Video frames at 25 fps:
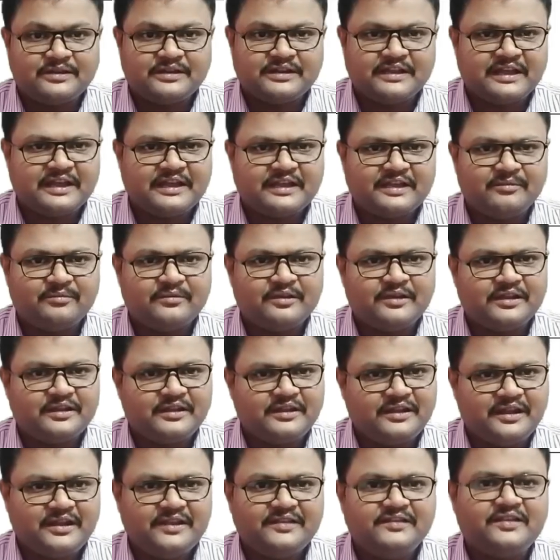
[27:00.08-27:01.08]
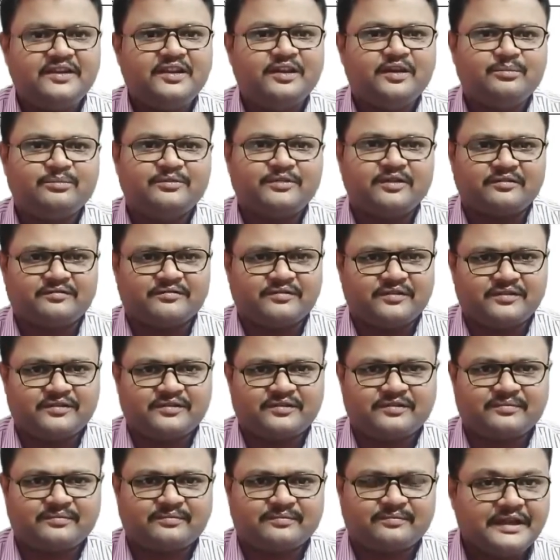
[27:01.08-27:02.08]
the diagram, you can easily observe
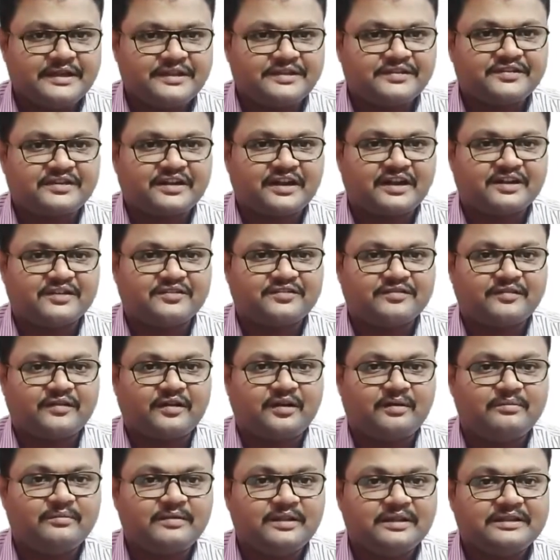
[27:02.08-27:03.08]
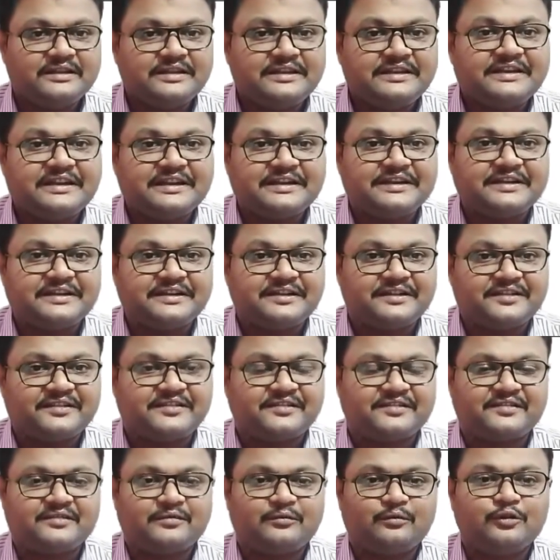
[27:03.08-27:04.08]
this. It starts from the
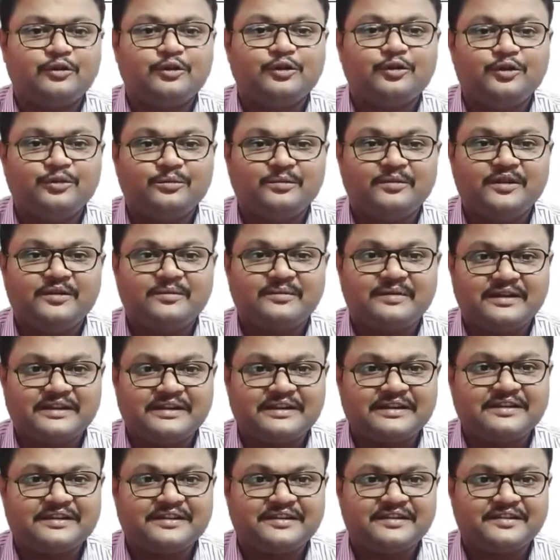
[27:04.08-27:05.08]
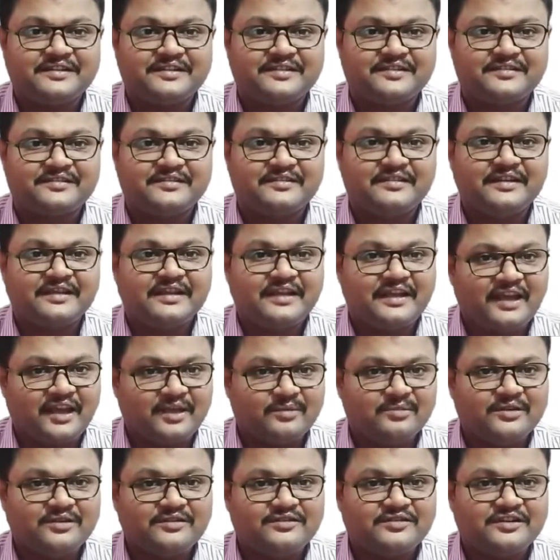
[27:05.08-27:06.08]
detritus. What do you mean by detritus?
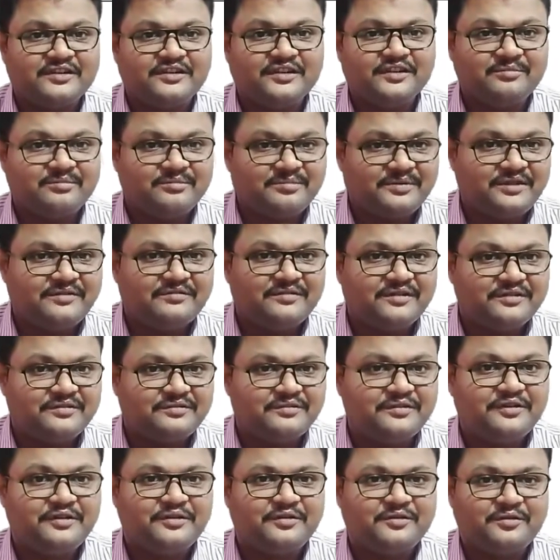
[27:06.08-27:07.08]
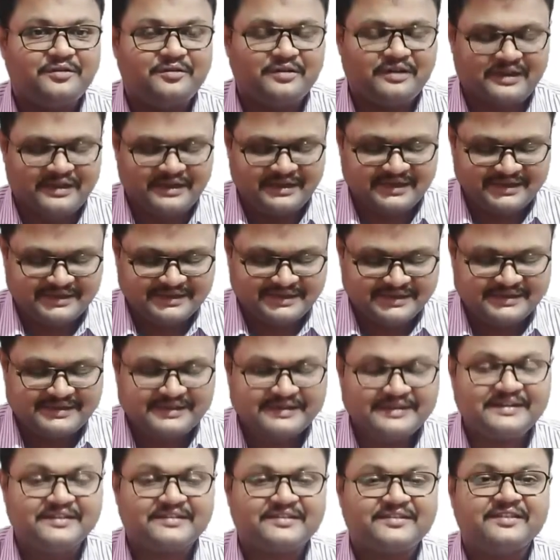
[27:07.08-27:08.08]
I mentioned in previous video only.
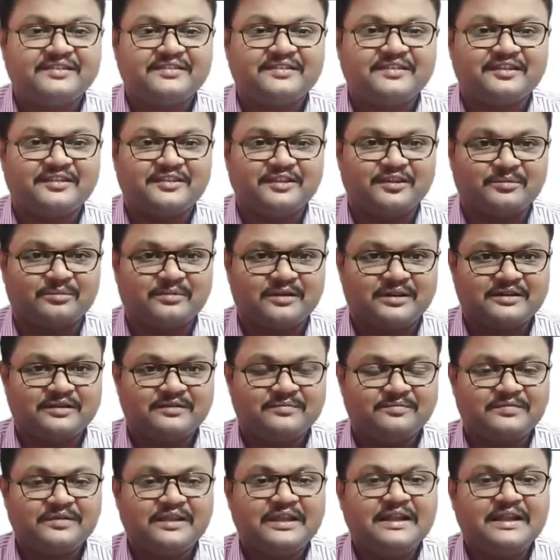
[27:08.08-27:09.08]
Detritus is nothing but